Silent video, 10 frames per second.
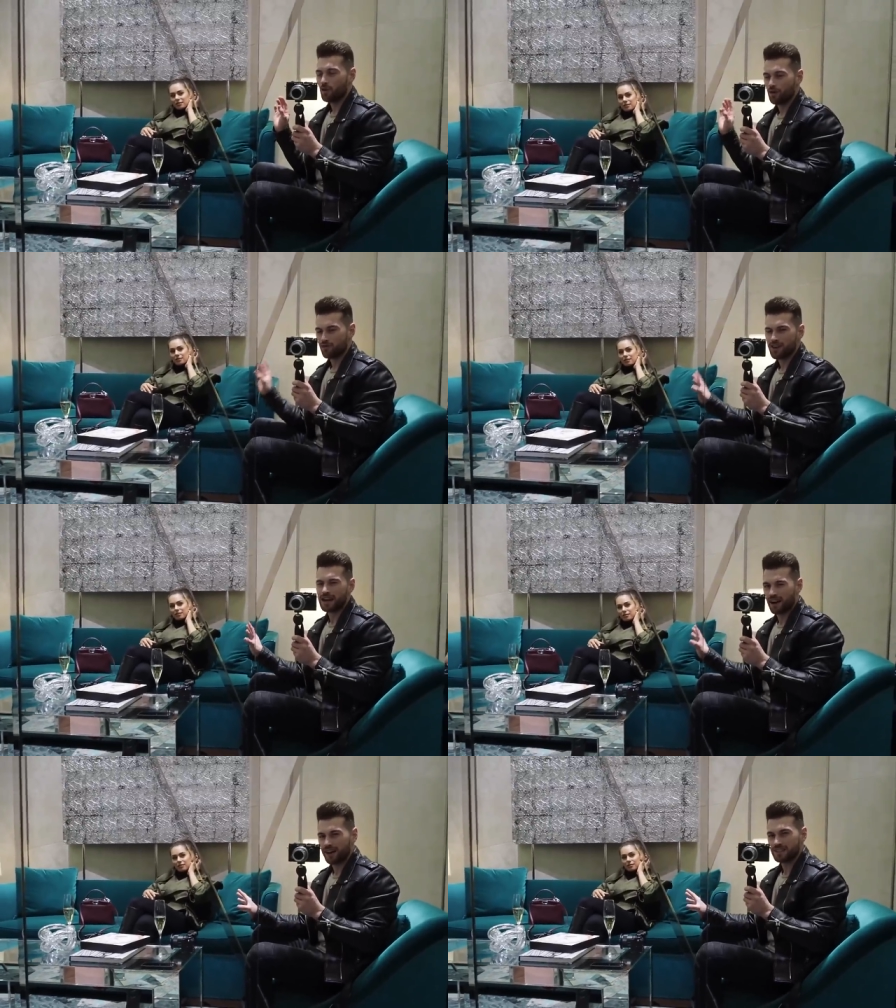would
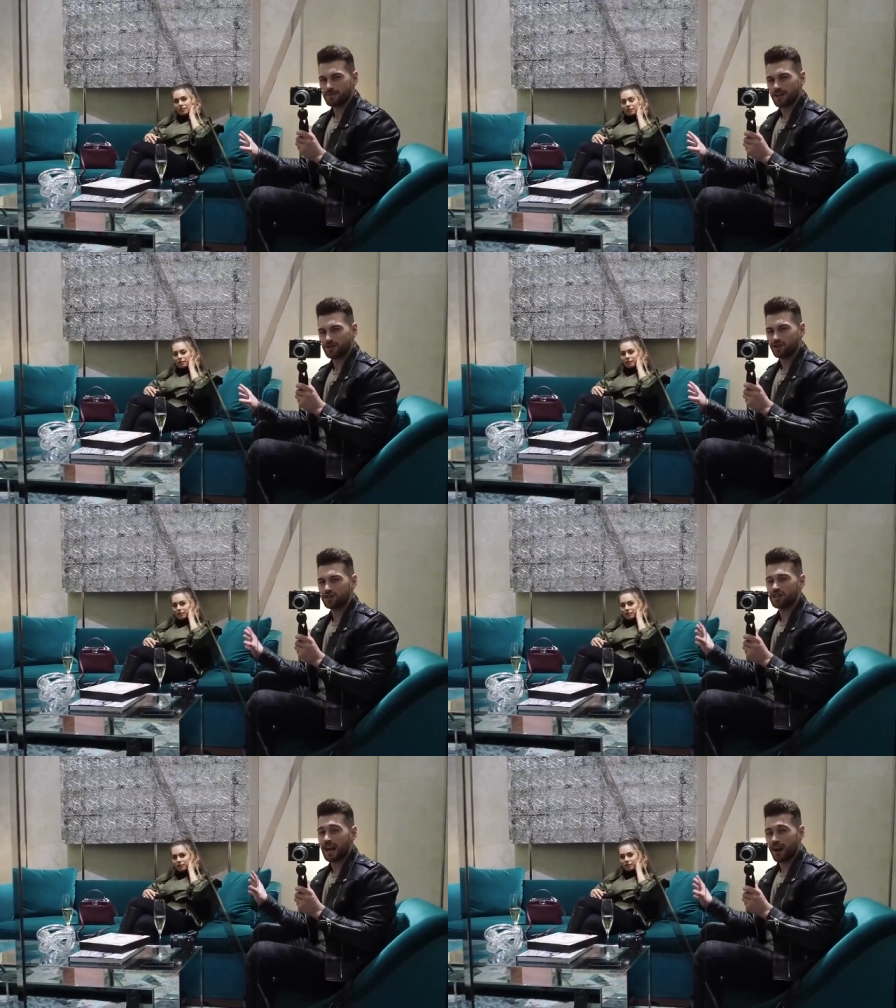really like to make sure
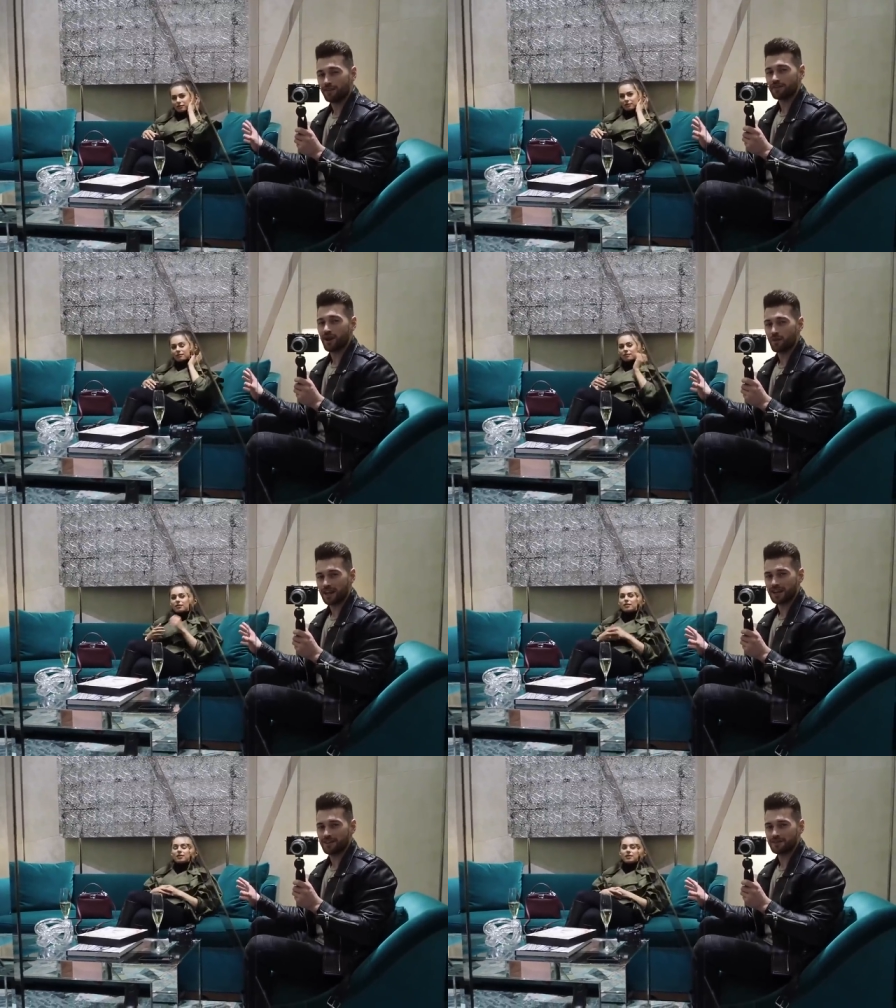she loved her
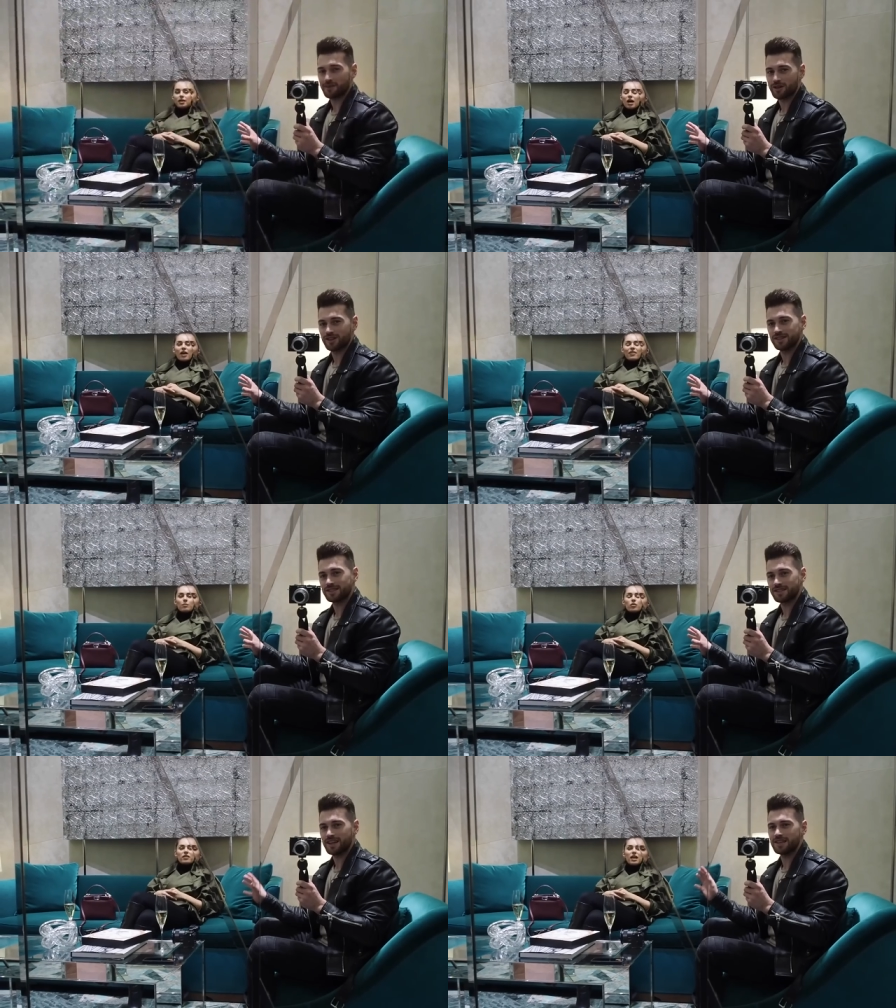wedding gift
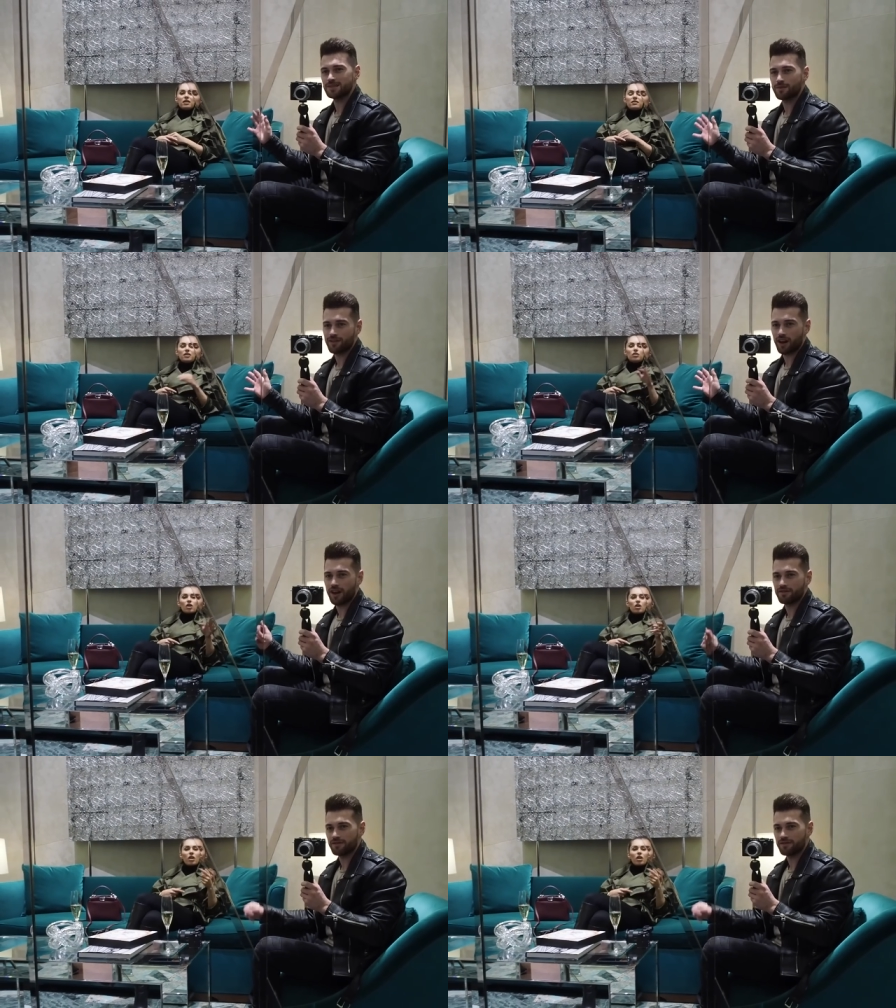because it's something for life.